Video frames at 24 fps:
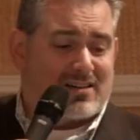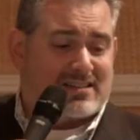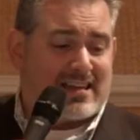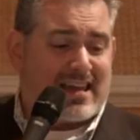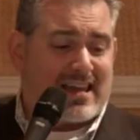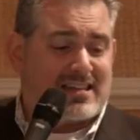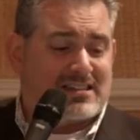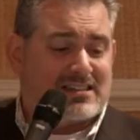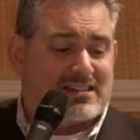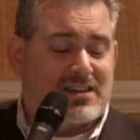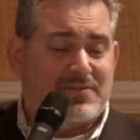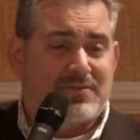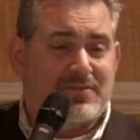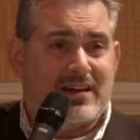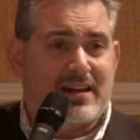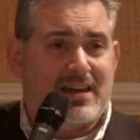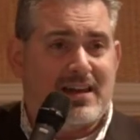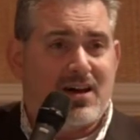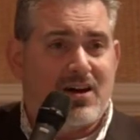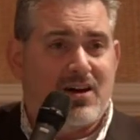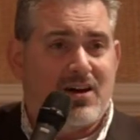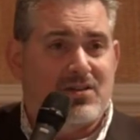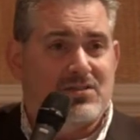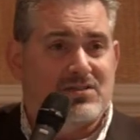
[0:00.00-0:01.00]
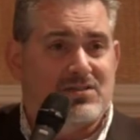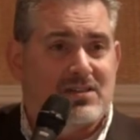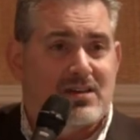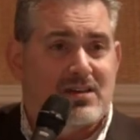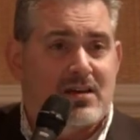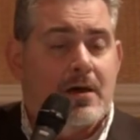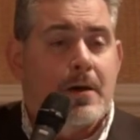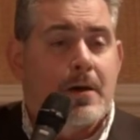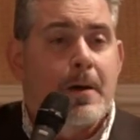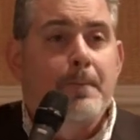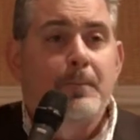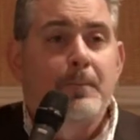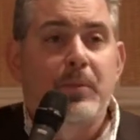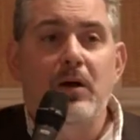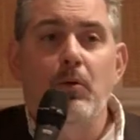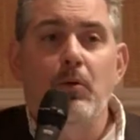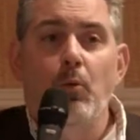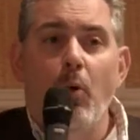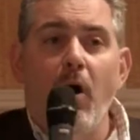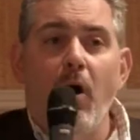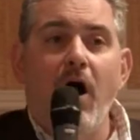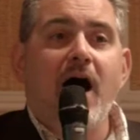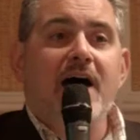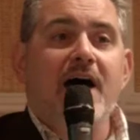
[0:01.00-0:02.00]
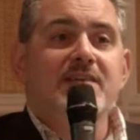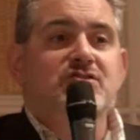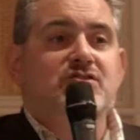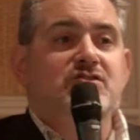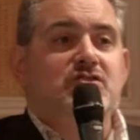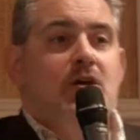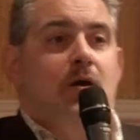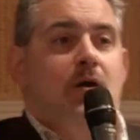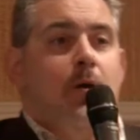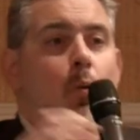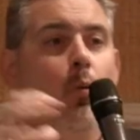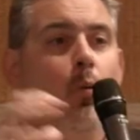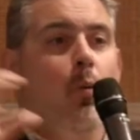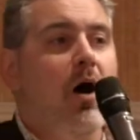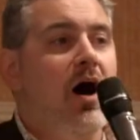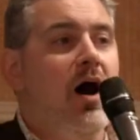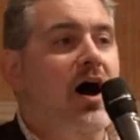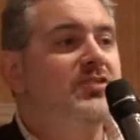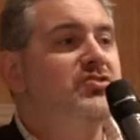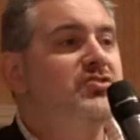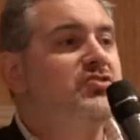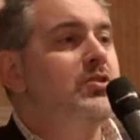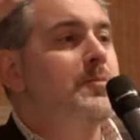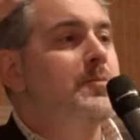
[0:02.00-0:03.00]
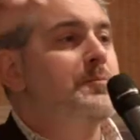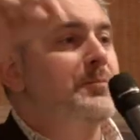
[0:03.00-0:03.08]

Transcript: tasty videos, but watch watch the